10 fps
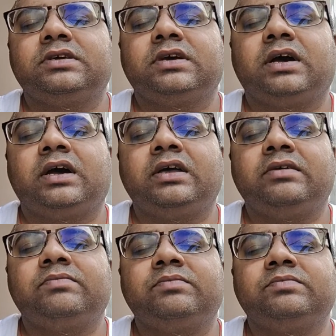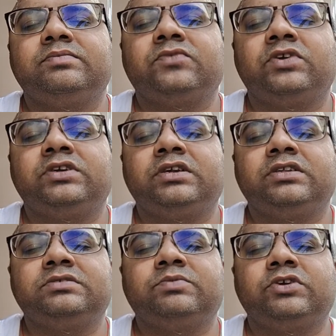I wanted
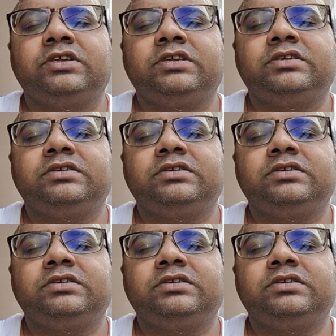this body